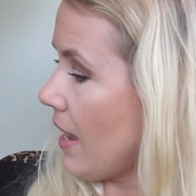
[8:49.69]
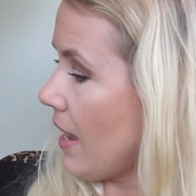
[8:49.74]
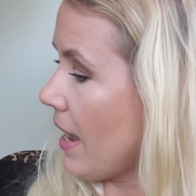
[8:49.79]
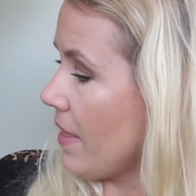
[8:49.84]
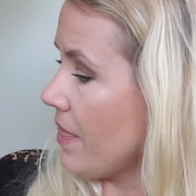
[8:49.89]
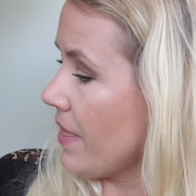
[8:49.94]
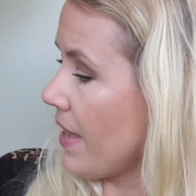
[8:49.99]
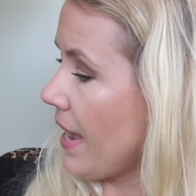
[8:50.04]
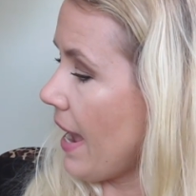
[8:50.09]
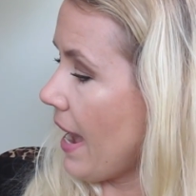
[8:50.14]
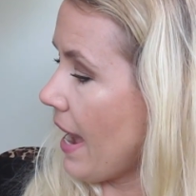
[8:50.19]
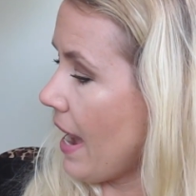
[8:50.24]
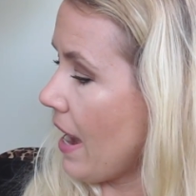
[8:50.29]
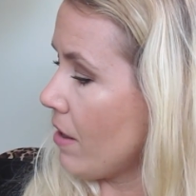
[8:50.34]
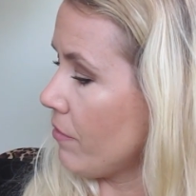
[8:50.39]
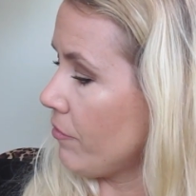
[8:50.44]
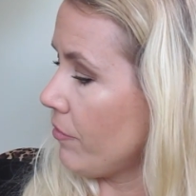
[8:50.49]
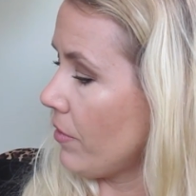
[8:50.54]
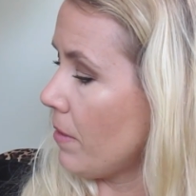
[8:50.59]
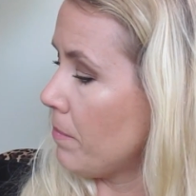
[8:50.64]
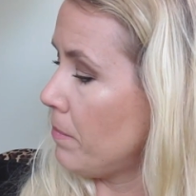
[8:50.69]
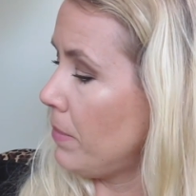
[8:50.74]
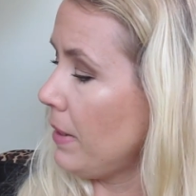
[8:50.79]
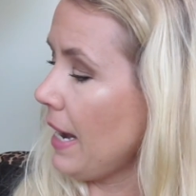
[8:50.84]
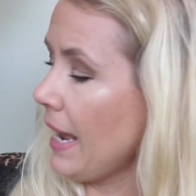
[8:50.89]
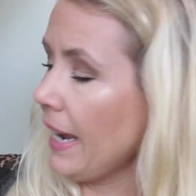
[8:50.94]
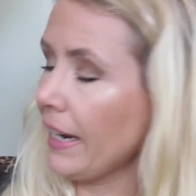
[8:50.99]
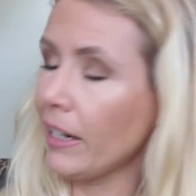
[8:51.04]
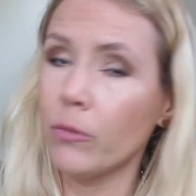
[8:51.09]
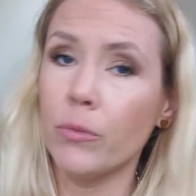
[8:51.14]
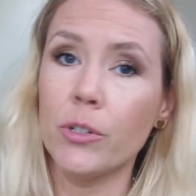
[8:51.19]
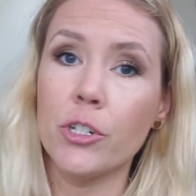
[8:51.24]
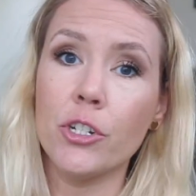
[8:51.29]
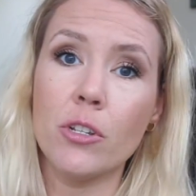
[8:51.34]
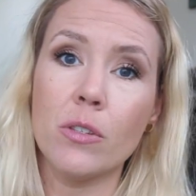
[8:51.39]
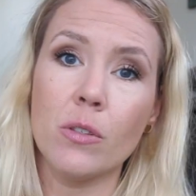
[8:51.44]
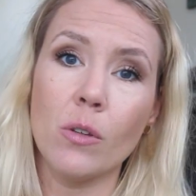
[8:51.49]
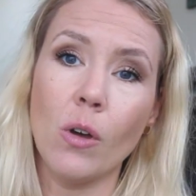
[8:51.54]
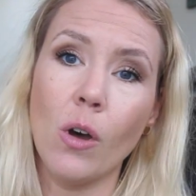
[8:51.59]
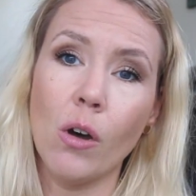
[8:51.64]
And they have a black, which
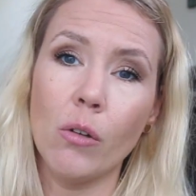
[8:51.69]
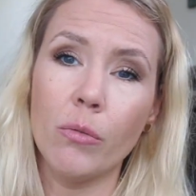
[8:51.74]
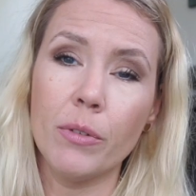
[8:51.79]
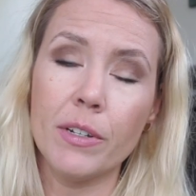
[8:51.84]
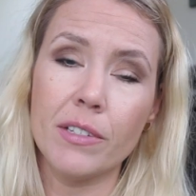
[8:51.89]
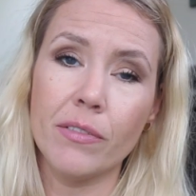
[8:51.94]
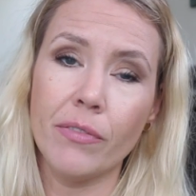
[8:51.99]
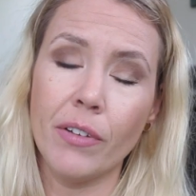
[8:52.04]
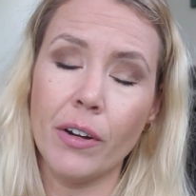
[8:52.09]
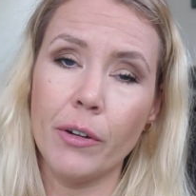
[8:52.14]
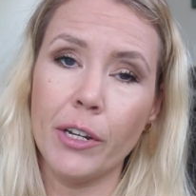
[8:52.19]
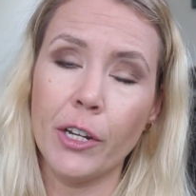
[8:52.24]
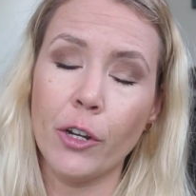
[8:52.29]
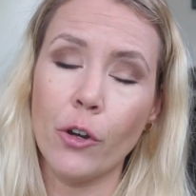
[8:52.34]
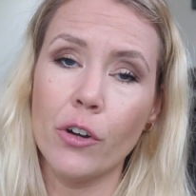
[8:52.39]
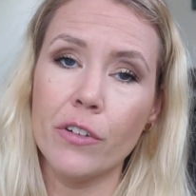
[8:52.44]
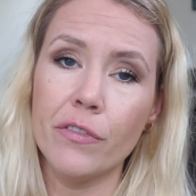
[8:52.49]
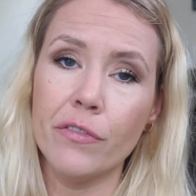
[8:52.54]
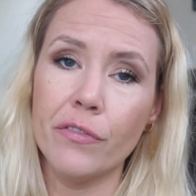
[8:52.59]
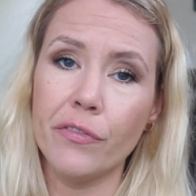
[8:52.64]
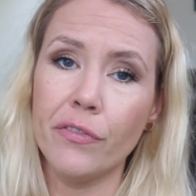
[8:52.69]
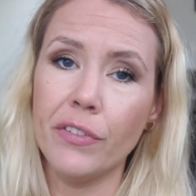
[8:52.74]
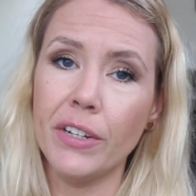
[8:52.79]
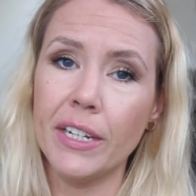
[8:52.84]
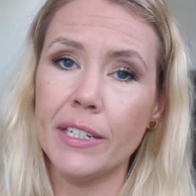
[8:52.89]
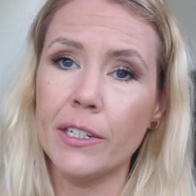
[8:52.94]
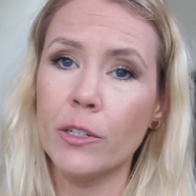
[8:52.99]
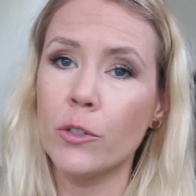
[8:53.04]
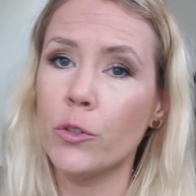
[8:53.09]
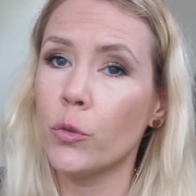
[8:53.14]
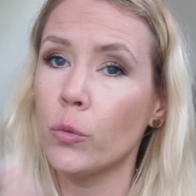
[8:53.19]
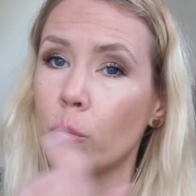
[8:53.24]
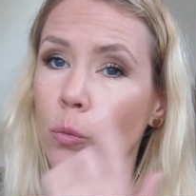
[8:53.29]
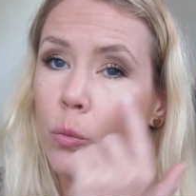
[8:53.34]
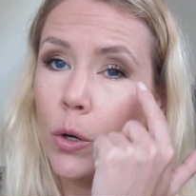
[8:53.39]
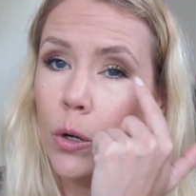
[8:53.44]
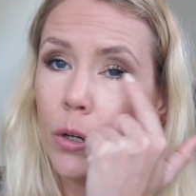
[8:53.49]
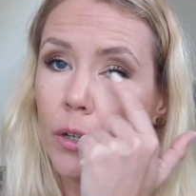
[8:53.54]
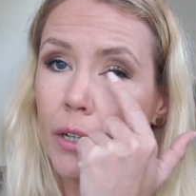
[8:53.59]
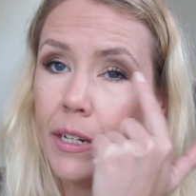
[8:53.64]
is always very convenient to
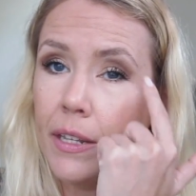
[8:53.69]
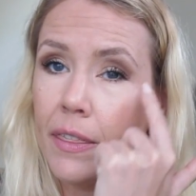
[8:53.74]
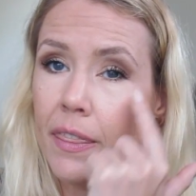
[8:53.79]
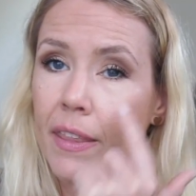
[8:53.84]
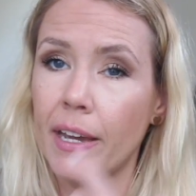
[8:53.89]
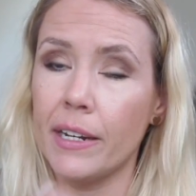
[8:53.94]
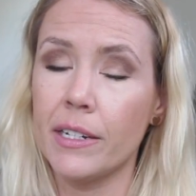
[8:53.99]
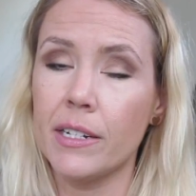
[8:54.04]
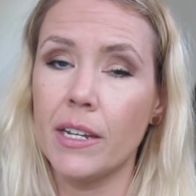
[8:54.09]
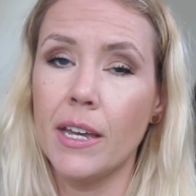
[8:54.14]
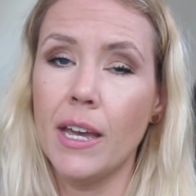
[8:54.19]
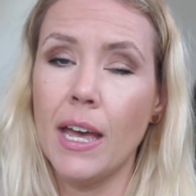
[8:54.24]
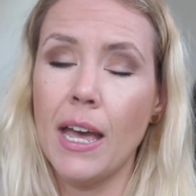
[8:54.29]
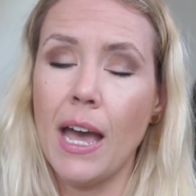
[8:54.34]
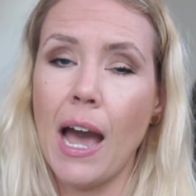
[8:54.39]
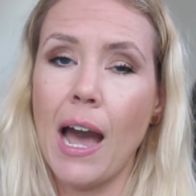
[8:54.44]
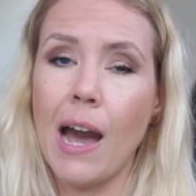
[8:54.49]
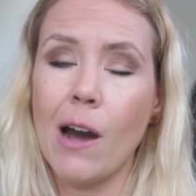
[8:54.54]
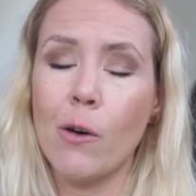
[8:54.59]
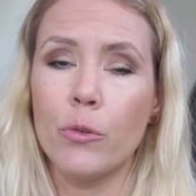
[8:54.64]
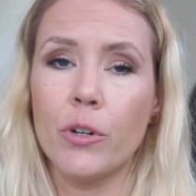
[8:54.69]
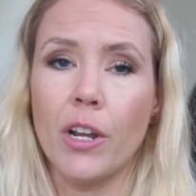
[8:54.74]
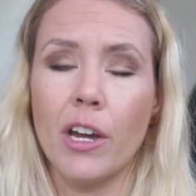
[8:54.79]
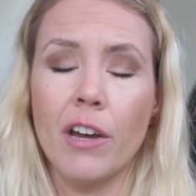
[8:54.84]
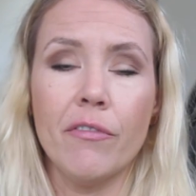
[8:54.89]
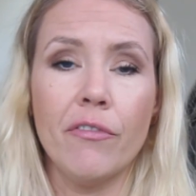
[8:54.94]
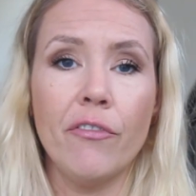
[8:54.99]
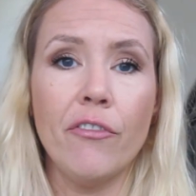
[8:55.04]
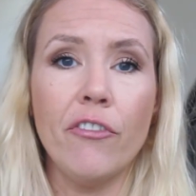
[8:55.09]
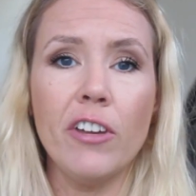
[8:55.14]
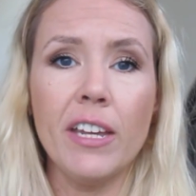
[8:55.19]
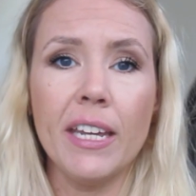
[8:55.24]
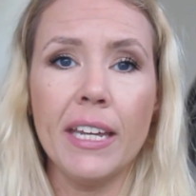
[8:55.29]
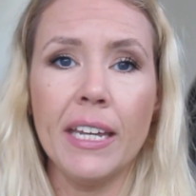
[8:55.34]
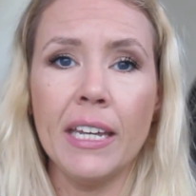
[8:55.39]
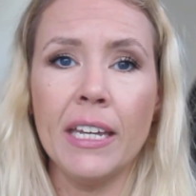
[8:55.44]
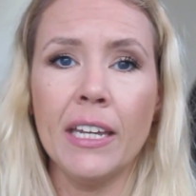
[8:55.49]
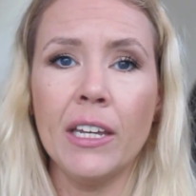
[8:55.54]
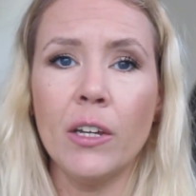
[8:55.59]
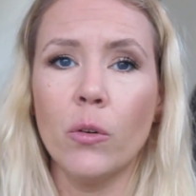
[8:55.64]
work in that outer
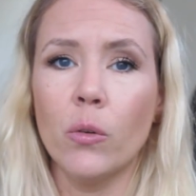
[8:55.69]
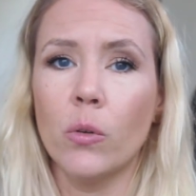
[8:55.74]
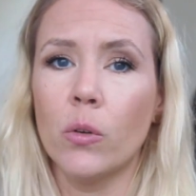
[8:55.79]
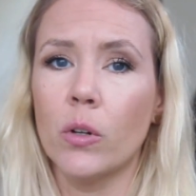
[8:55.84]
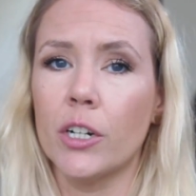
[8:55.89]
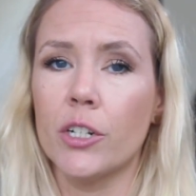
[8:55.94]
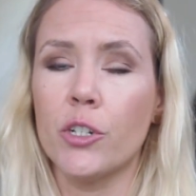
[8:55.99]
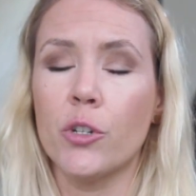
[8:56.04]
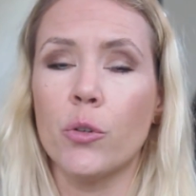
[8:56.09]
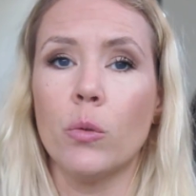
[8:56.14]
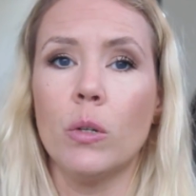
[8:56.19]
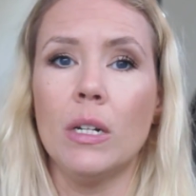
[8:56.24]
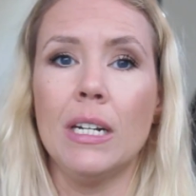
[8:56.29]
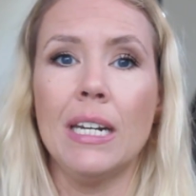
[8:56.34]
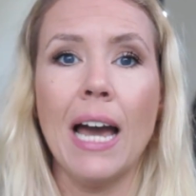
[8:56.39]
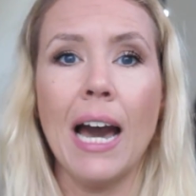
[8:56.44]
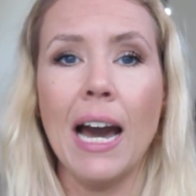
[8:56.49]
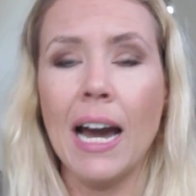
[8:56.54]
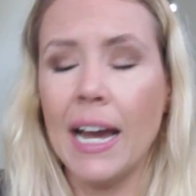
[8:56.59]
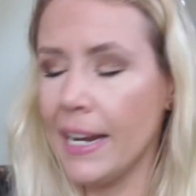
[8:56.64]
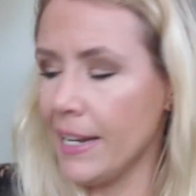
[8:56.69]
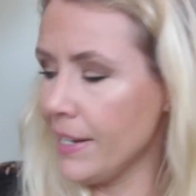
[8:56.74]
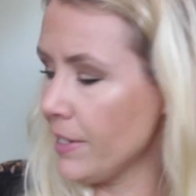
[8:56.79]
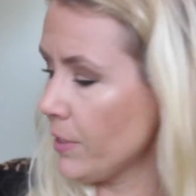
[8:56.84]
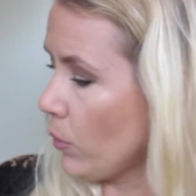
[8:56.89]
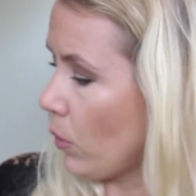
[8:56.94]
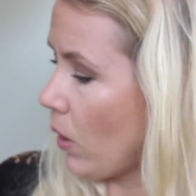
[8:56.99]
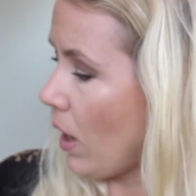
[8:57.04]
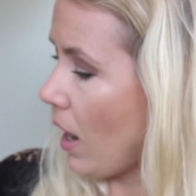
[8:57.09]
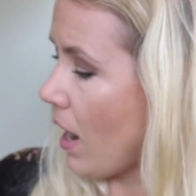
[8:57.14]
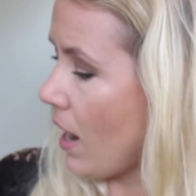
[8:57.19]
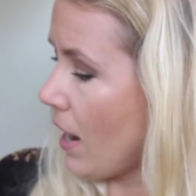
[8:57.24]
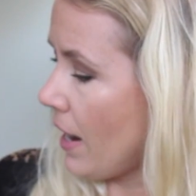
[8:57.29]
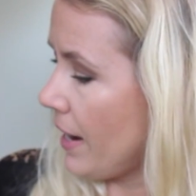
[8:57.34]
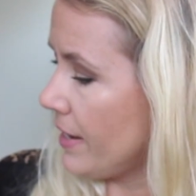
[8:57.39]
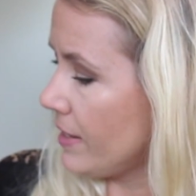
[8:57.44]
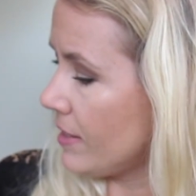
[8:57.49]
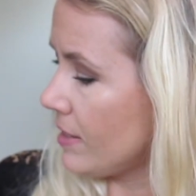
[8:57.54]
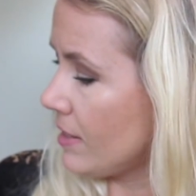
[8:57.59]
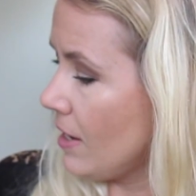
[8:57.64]
V or to line your
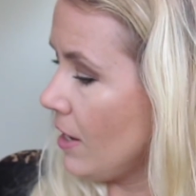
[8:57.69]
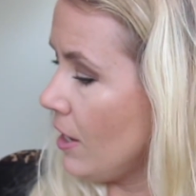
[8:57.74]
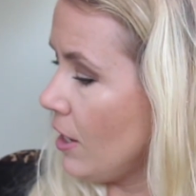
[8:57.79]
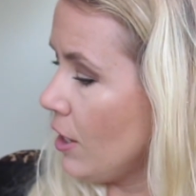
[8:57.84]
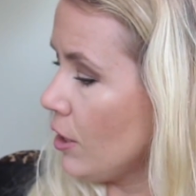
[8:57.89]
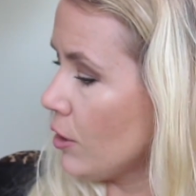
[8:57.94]
eyes.